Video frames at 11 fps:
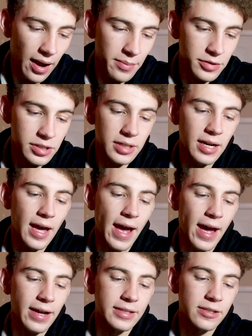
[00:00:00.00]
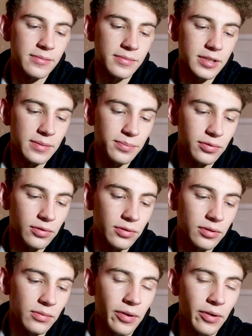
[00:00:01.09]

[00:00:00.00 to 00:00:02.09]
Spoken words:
I'm just gonna add some simple